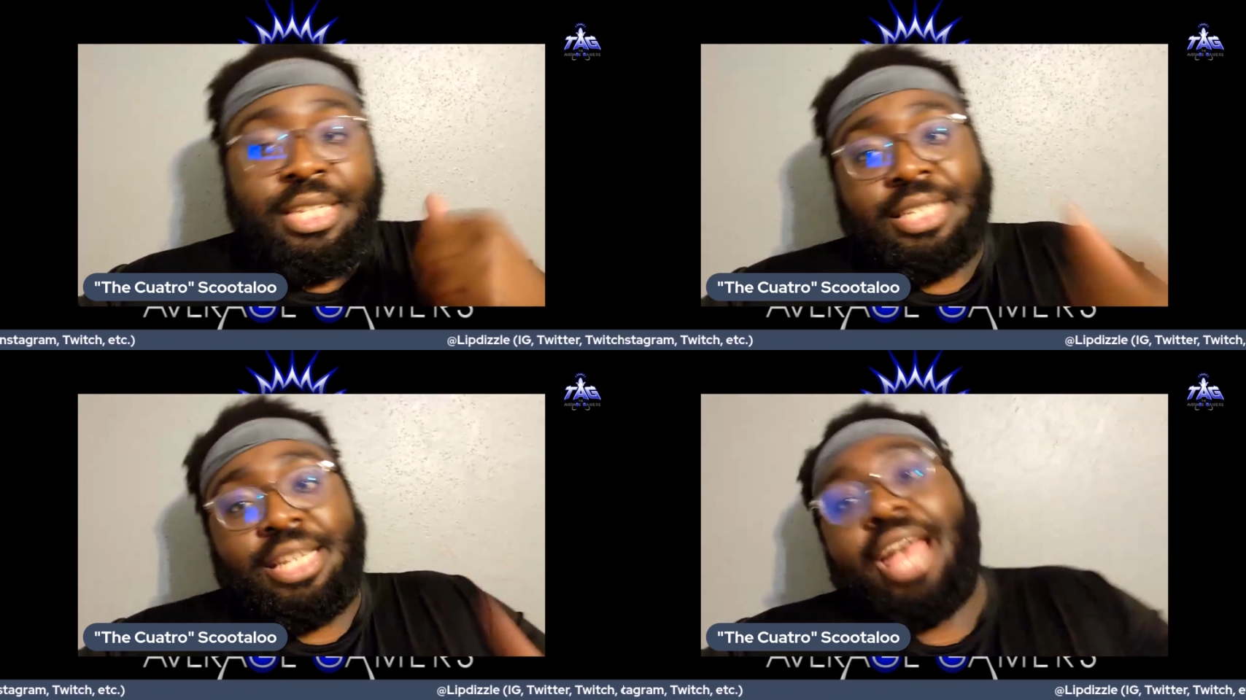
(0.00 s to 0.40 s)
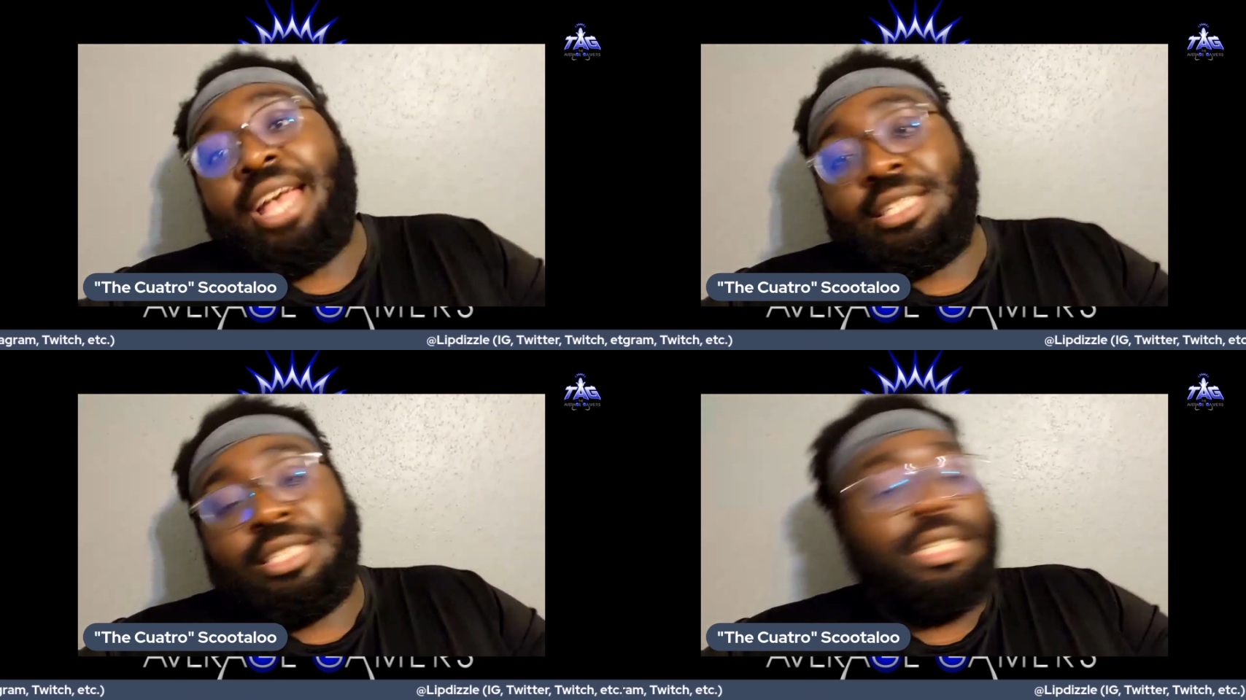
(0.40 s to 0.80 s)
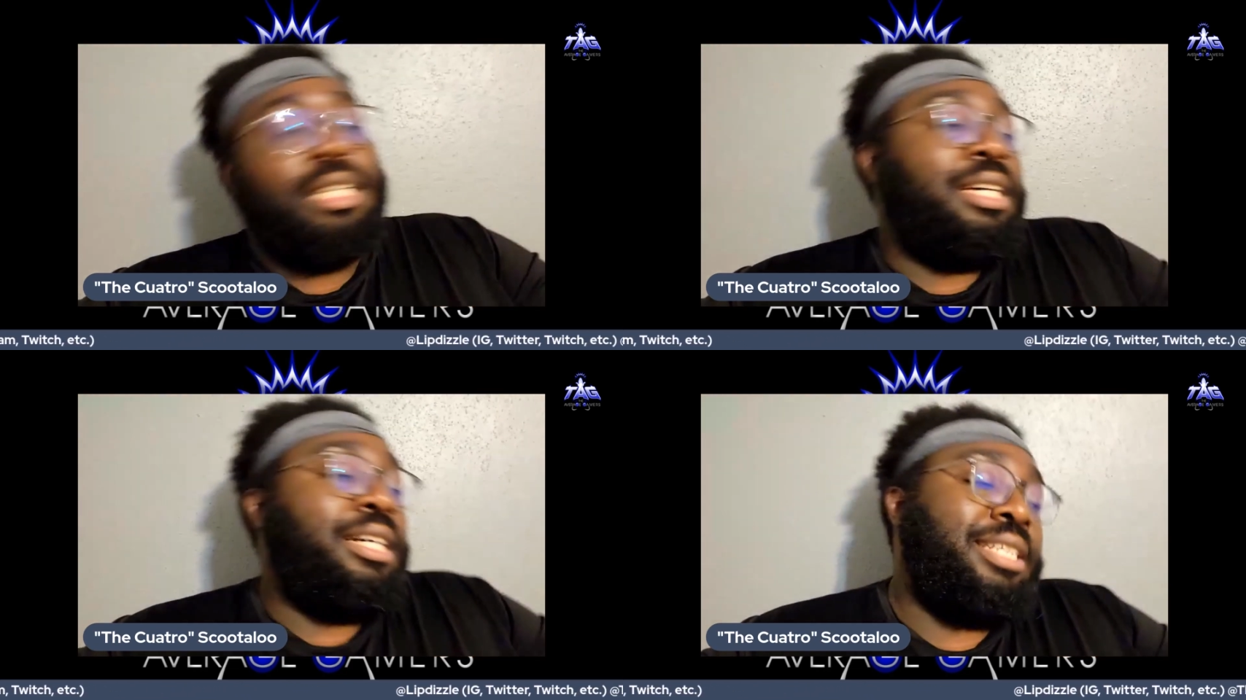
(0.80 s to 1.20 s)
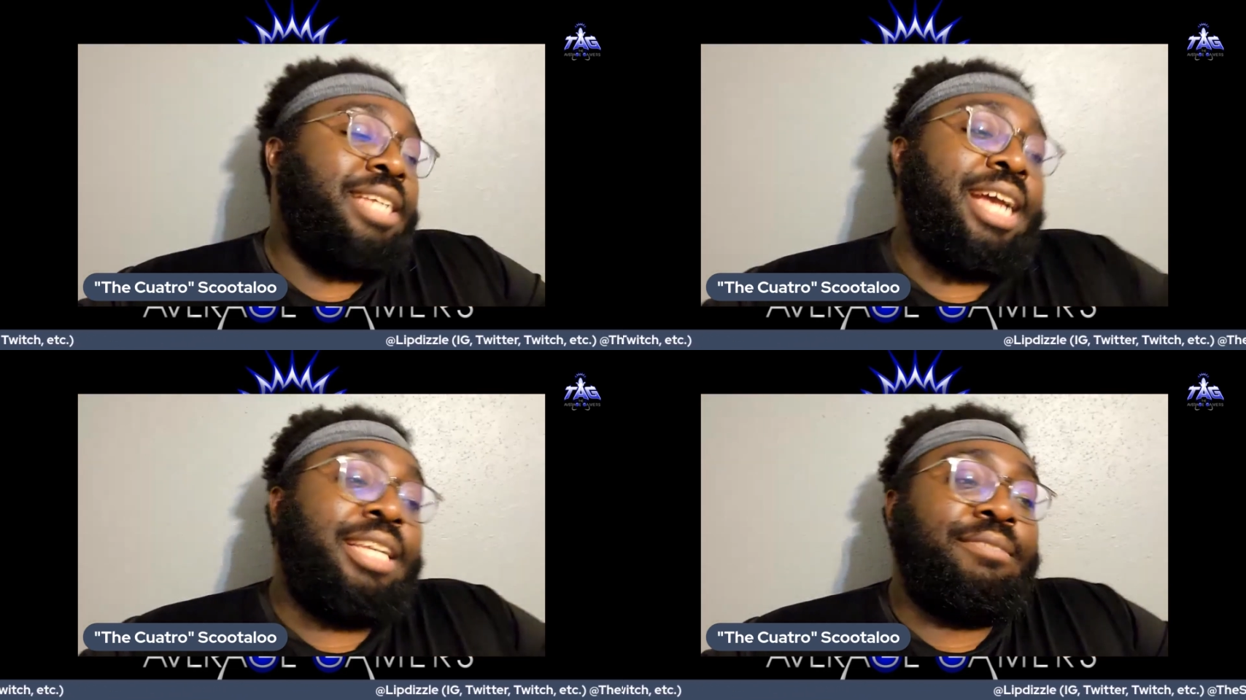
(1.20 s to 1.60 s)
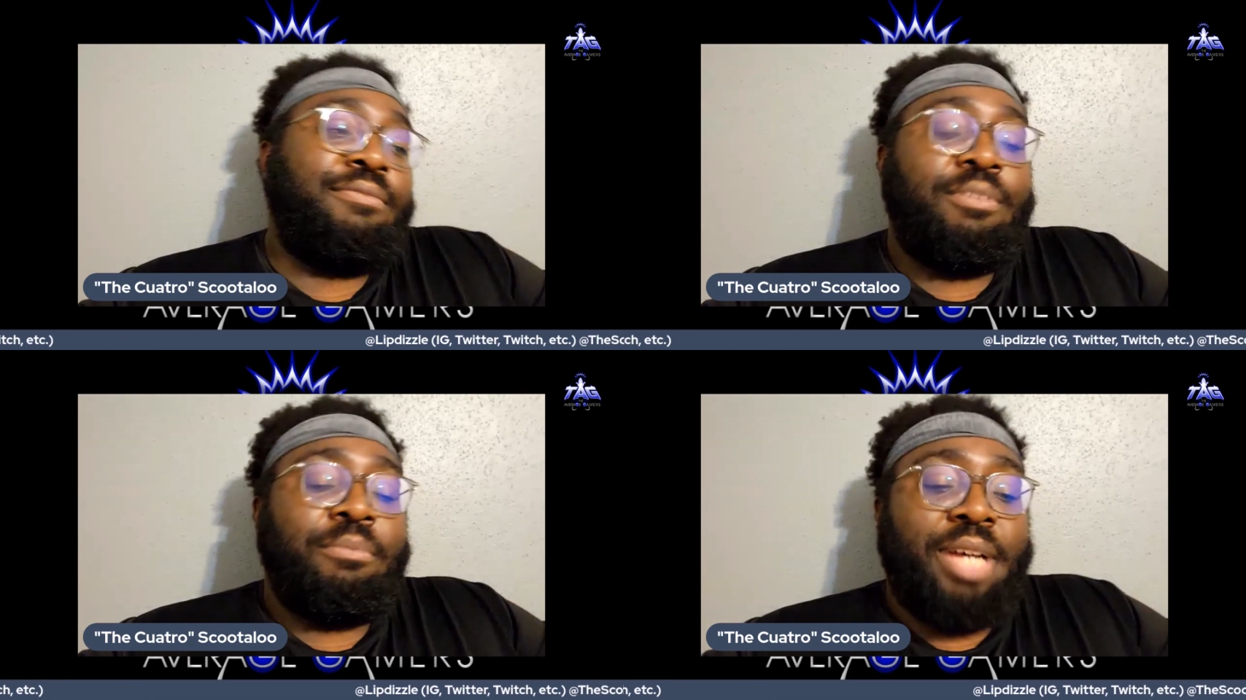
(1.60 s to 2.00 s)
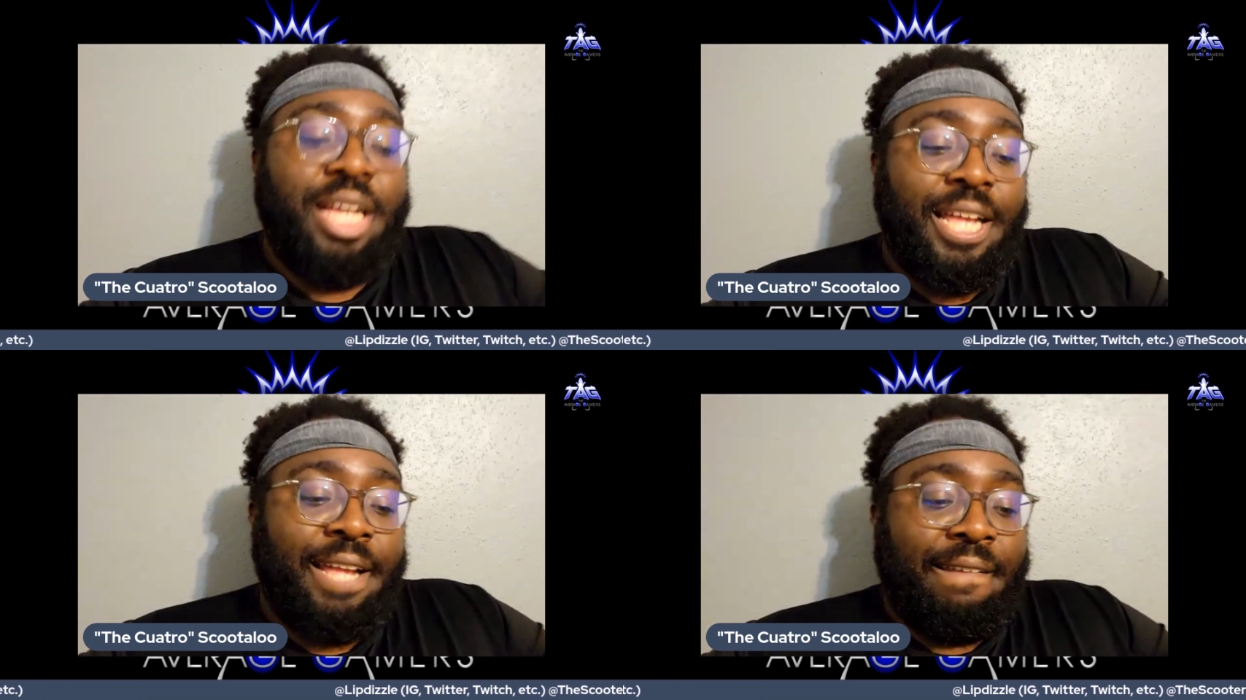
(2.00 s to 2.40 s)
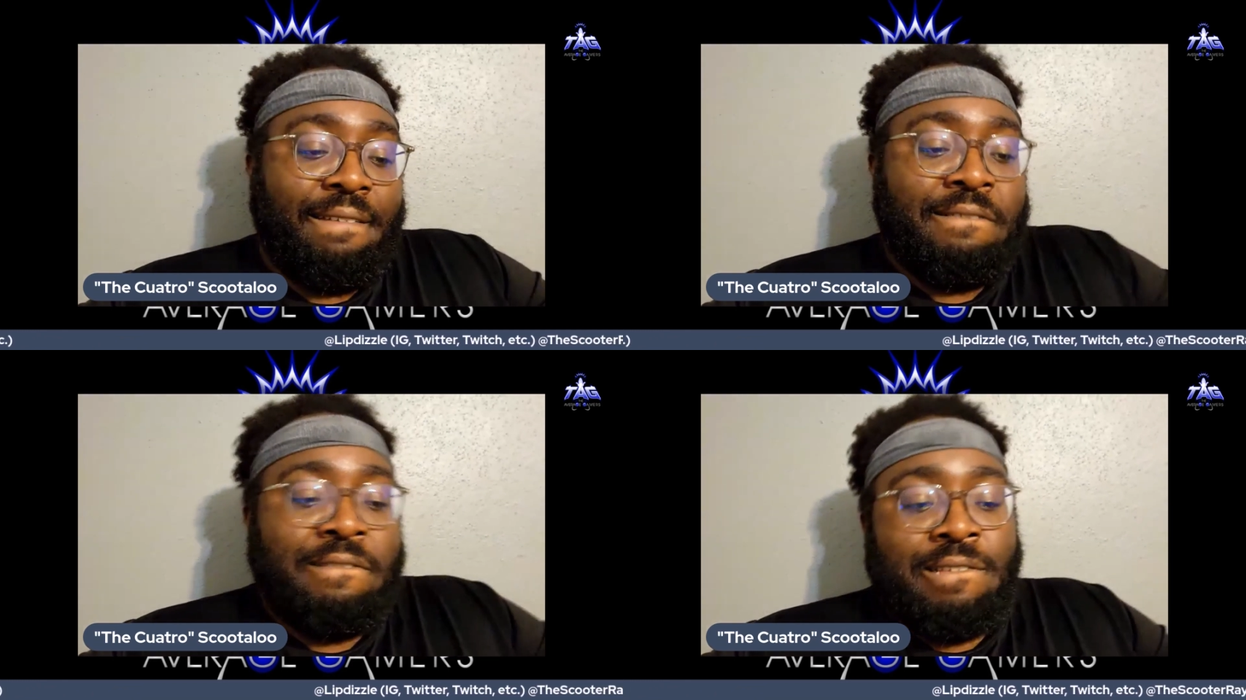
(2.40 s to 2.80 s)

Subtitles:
Stax attacks him from behind.